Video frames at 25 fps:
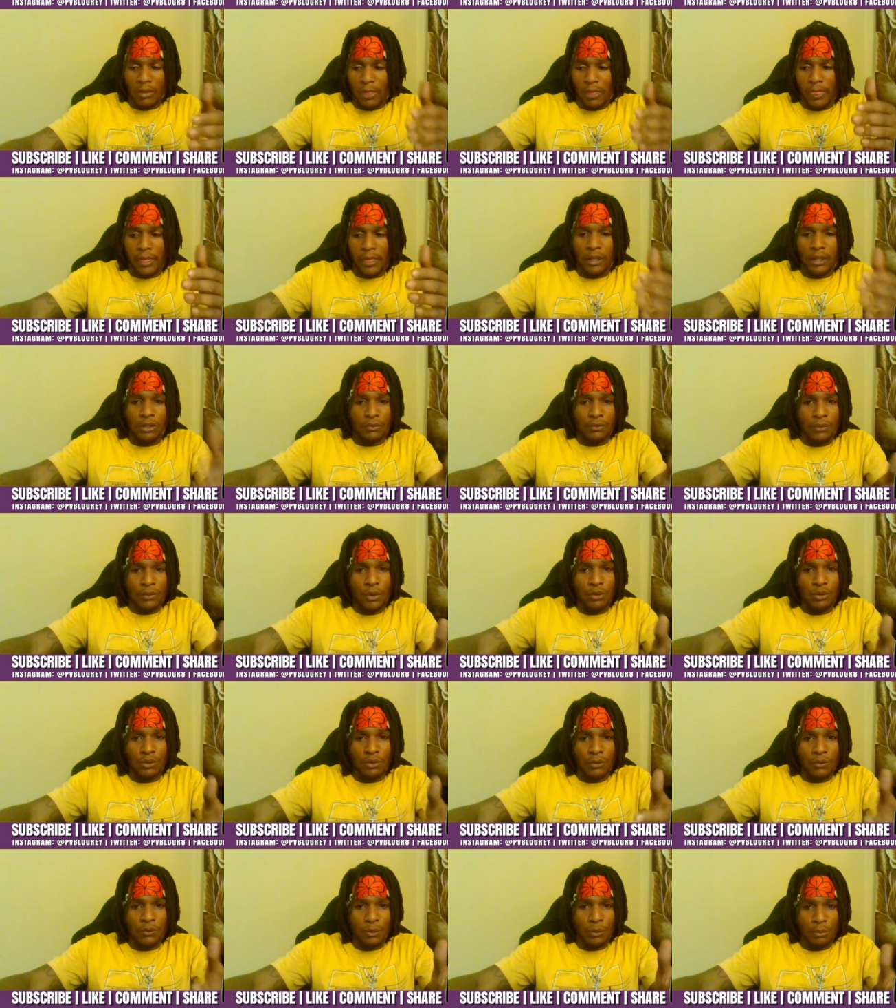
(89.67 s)
these votes
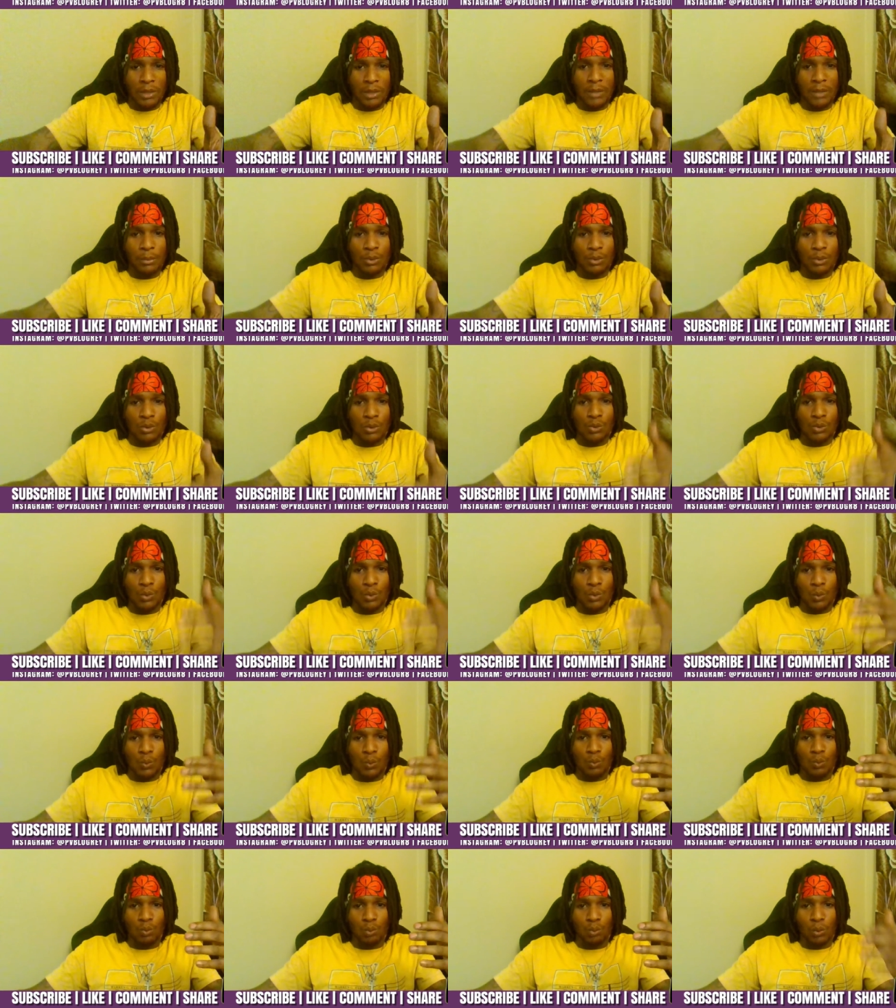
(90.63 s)
are for people who
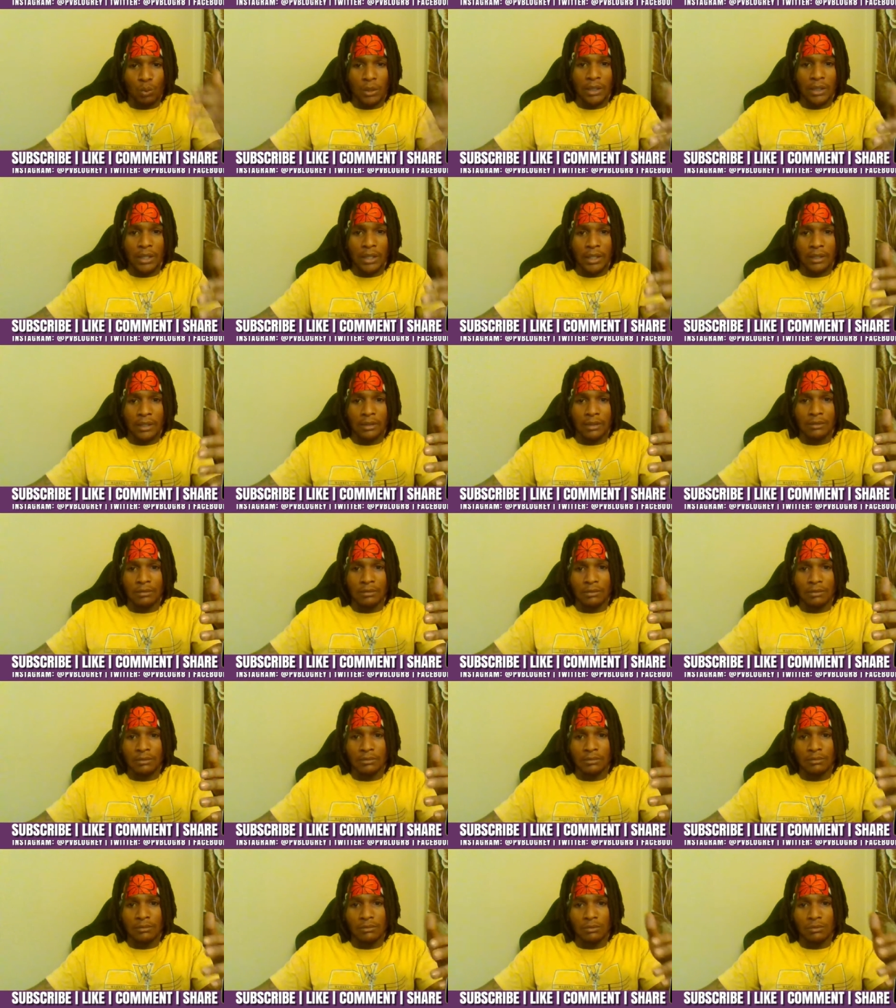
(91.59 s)
really
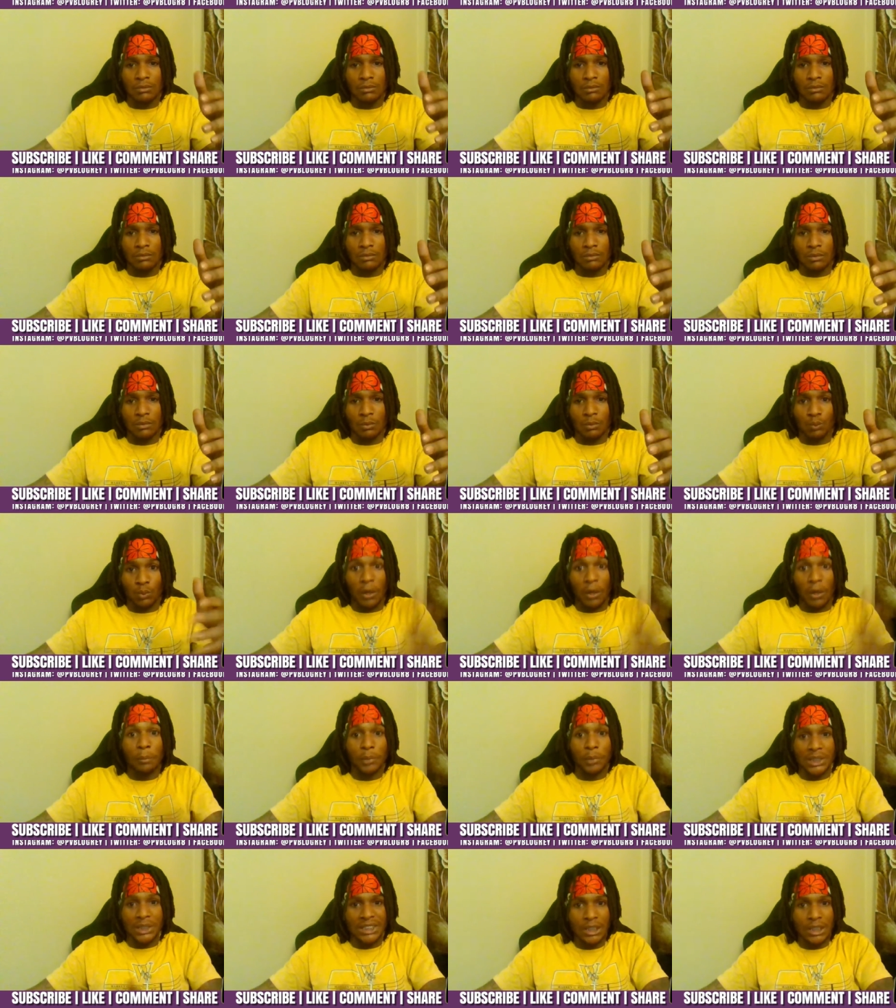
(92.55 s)

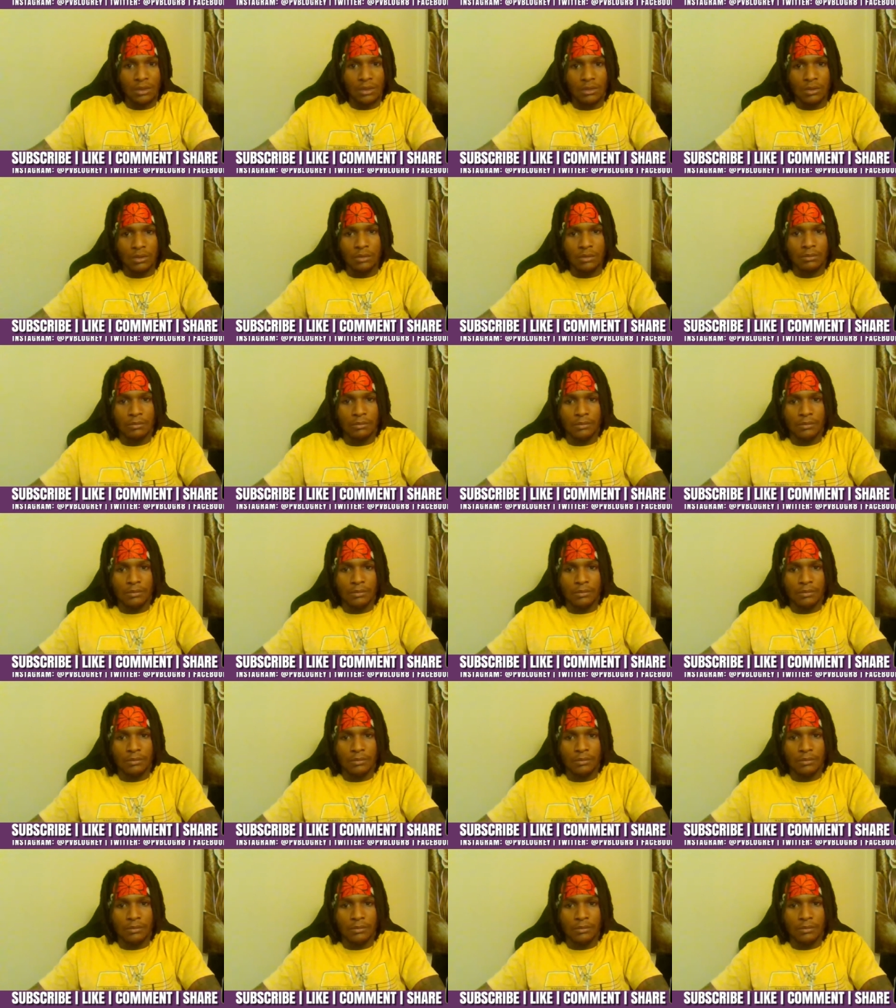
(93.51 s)
represent you.